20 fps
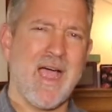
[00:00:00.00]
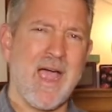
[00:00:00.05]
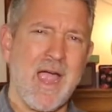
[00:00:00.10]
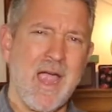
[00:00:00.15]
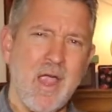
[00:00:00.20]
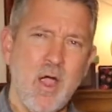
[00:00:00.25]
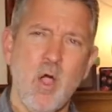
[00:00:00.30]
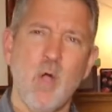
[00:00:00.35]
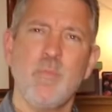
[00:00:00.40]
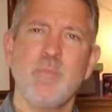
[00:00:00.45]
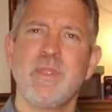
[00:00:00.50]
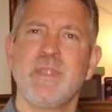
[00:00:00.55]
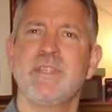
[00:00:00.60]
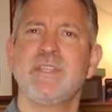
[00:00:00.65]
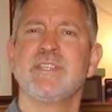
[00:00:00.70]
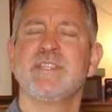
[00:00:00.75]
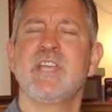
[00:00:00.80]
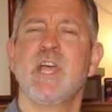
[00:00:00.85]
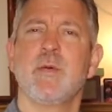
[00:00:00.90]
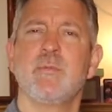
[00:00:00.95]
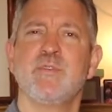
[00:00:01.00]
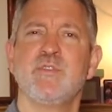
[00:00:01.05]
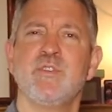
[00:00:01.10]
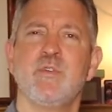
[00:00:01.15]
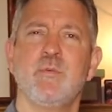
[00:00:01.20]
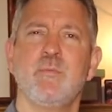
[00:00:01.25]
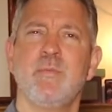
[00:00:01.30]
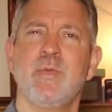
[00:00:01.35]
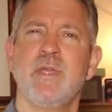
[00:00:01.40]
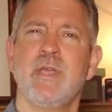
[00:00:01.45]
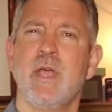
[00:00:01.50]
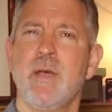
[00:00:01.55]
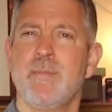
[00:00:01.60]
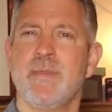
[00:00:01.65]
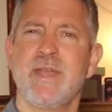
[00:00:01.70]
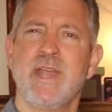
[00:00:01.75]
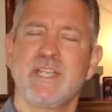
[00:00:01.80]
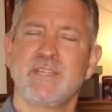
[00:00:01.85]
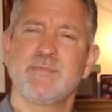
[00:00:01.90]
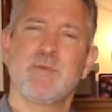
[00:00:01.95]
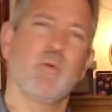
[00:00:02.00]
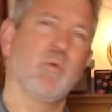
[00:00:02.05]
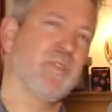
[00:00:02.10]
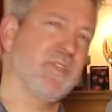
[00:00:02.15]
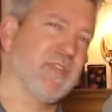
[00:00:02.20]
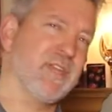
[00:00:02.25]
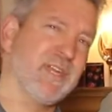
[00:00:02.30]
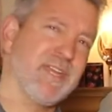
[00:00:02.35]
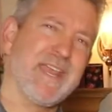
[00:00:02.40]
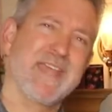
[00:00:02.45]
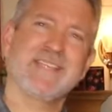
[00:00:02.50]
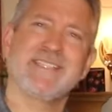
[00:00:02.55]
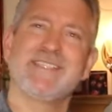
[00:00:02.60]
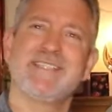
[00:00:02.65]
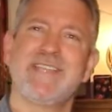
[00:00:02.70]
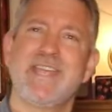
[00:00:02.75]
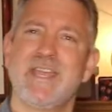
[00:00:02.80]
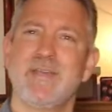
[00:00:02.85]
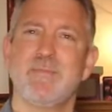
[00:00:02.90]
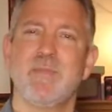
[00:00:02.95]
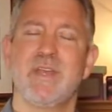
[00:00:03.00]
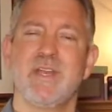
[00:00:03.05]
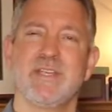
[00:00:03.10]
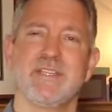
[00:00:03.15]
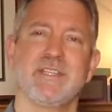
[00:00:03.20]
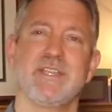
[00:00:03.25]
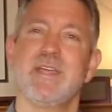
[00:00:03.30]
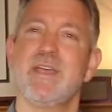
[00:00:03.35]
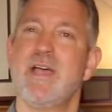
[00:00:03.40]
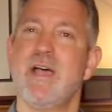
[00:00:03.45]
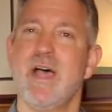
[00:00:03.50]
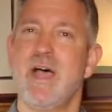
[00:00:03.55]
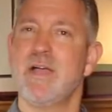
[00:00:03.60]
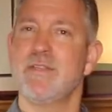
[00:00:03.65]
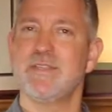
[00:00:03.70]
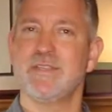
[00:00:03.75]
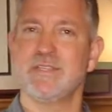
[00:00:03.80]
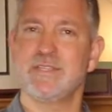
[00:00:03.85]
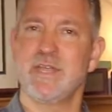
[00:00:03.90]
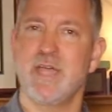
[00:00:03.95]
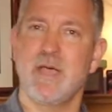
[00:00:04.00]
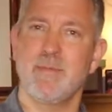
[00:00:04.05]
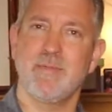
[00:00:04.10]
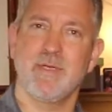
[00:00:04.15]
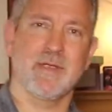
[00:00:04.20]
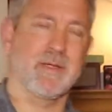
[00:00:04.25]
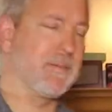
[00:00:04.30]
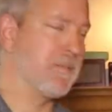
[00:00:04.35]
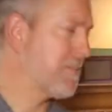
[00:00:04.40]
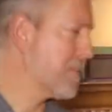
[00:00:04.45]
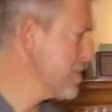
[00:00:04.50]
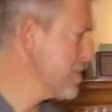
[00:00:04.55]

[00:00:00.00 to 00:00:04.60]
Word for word: I hope that this helps you become an expert within the next 10 minutes on this topic.